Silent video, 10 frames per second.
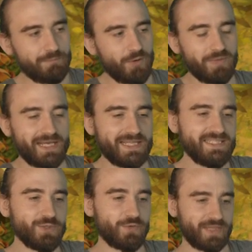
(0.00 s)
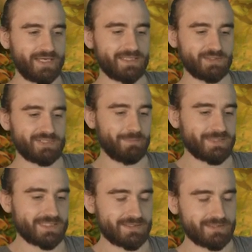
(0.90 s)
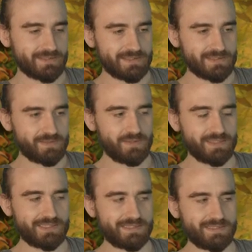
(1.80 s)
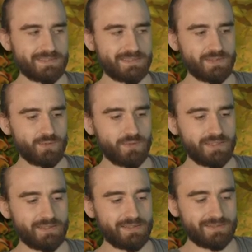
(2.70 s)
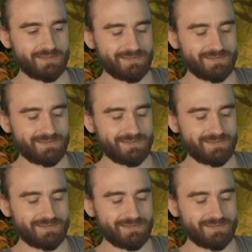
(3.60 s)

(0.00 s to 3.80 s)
Probably a new thing to Tubbs. What is he doing?